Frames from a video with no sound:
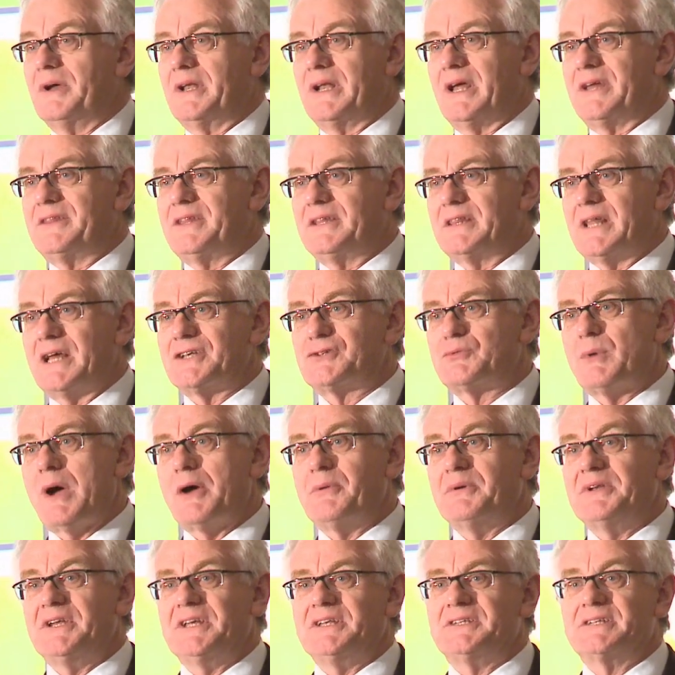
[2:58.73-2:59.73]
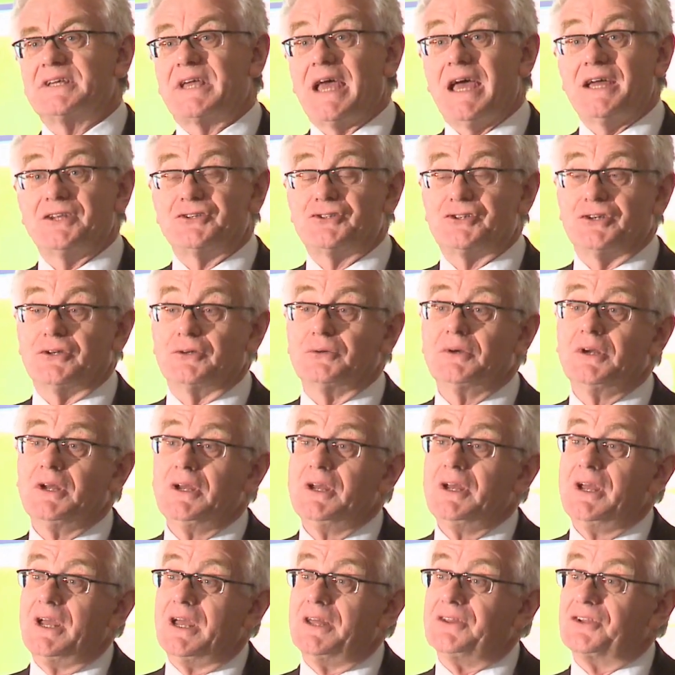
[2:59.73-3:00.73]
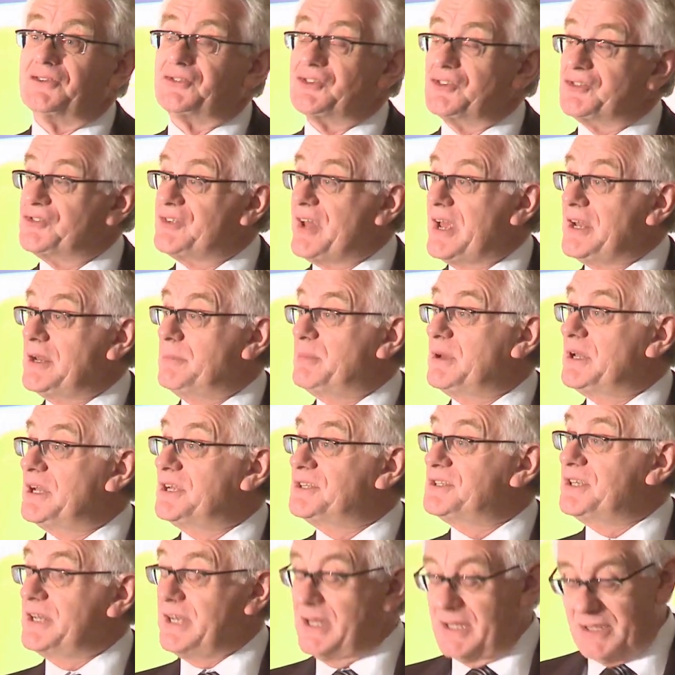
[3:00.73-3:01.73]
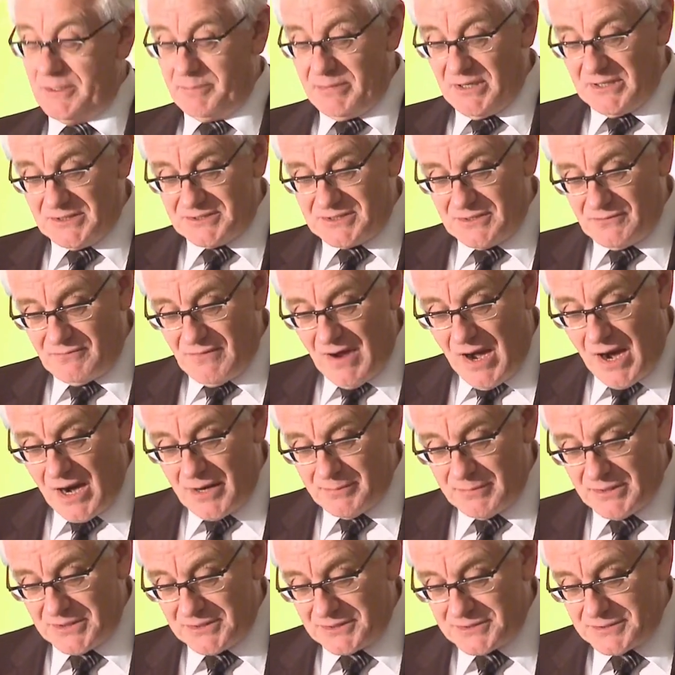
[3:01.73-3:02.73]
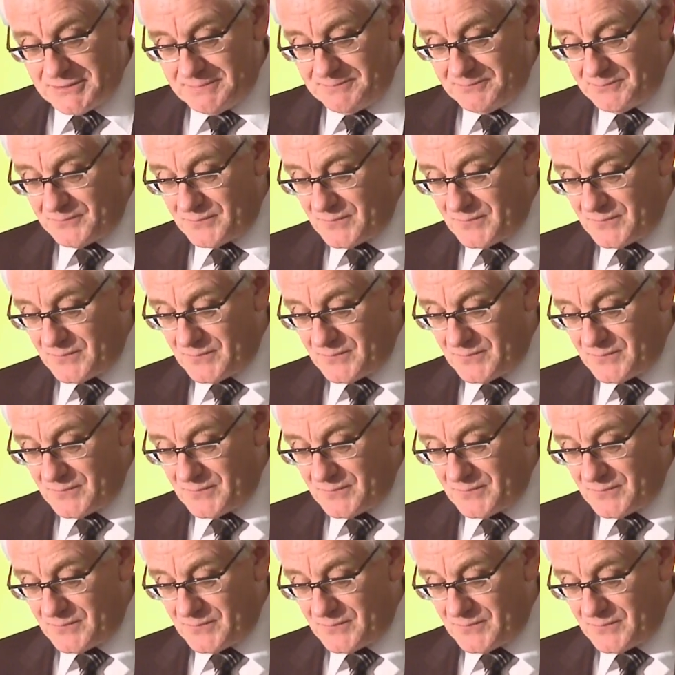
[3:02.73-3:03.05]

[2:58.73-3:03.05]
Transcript: And I think that's where we need to get to in the sustainability in the built environment.